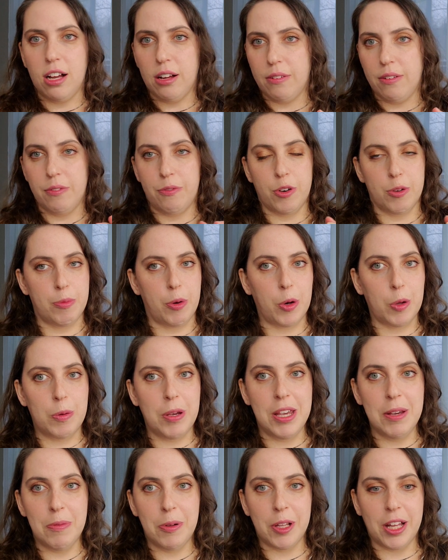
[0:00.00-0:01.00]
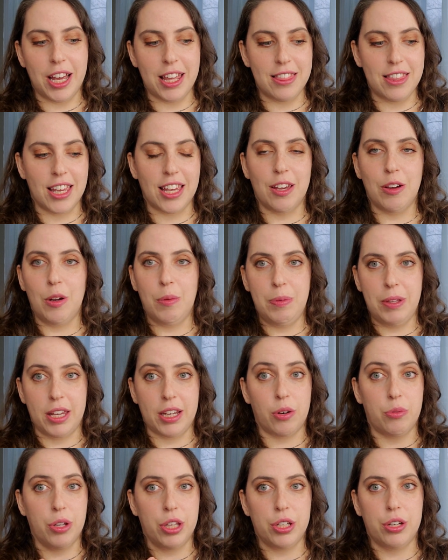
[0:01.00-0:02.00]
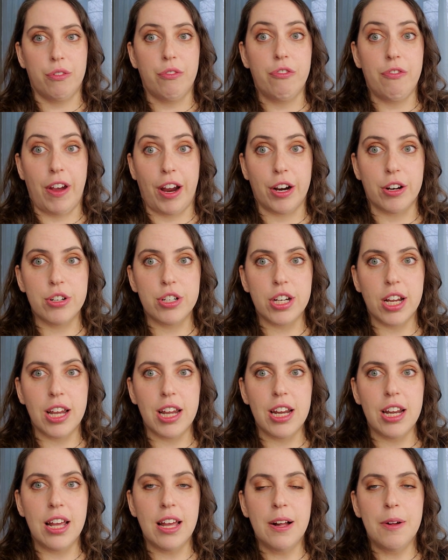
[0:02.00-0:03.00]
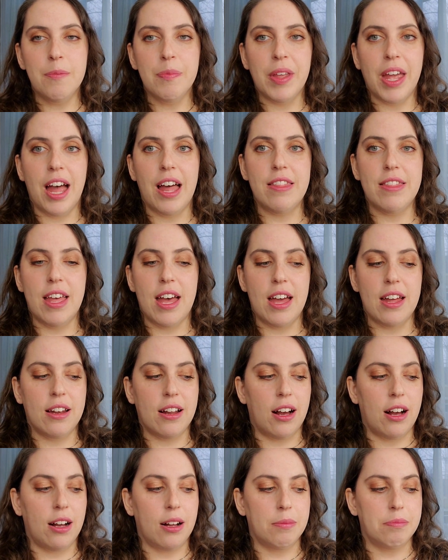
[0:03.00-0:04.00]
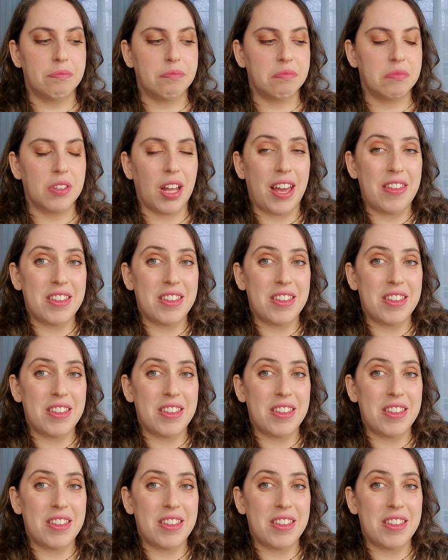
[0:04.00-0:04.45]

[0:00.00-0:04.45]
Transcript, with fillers: up for most people I think it would be like a really good fair shade and then um,